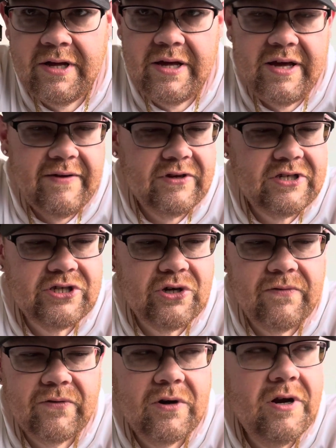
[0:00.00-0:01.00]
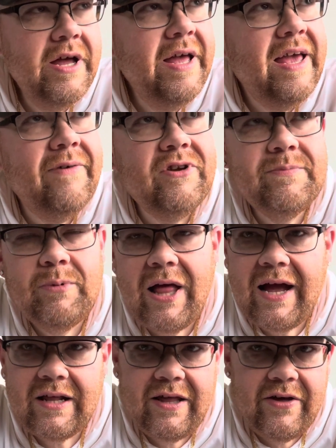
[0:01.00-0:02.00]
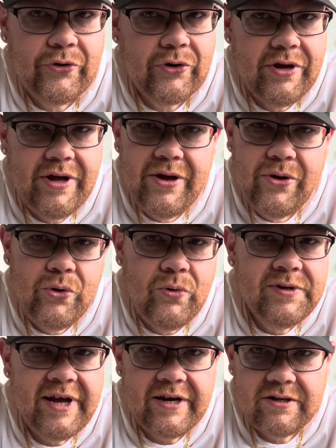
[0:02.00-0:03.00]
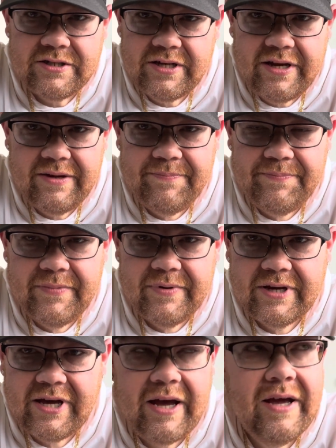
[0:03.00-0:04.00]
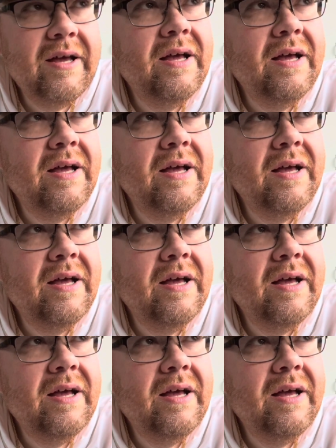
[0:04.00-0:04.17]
If it's silver, if it's black leather, who cares? Okay.